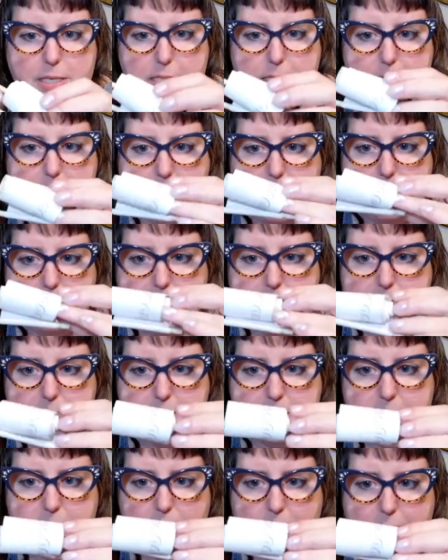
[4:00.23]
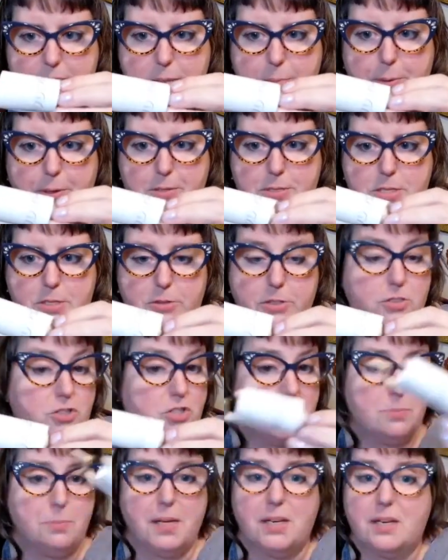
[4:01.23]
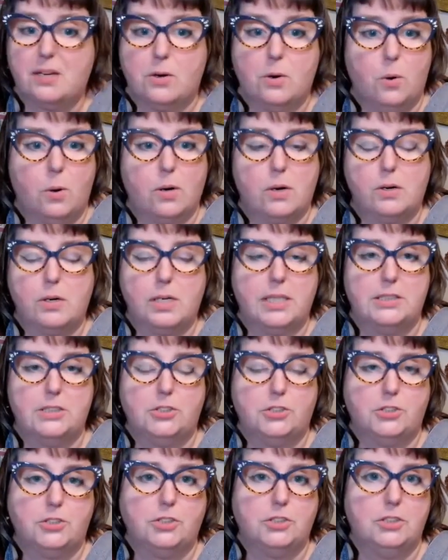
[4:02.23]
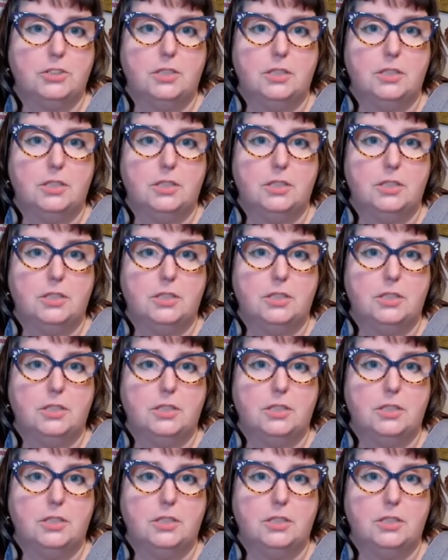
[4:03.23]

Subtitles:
sets as opposed to it just being a 1/4 inch.